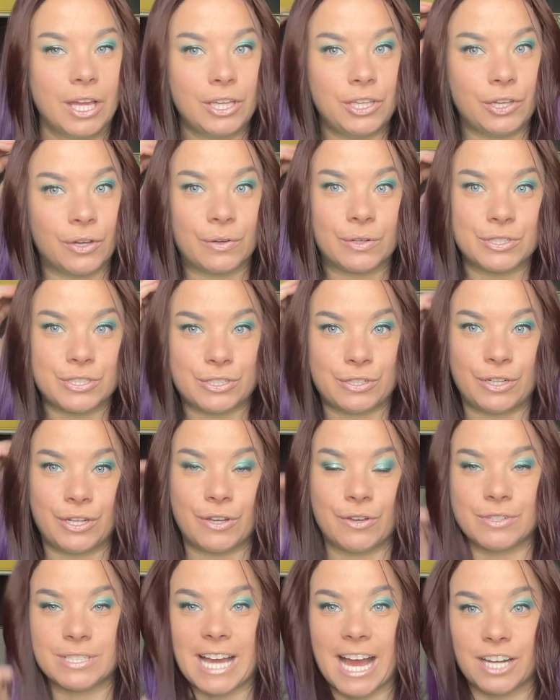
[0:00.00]
yoga
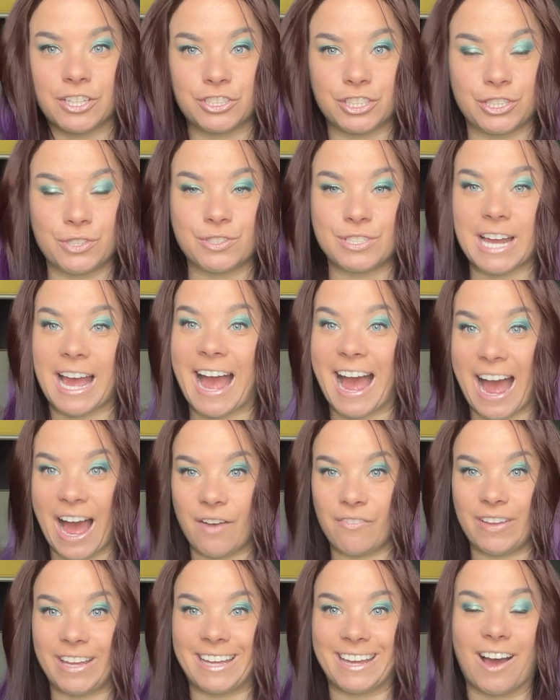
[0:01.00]
studios actually used to
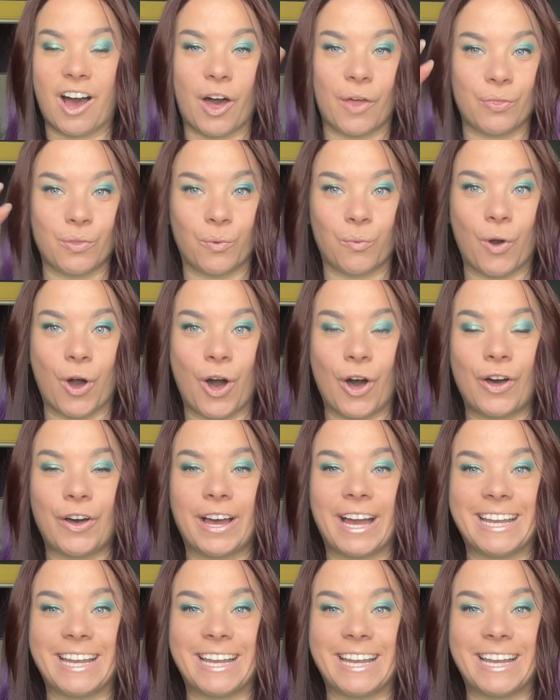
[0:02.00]
have it on the wall,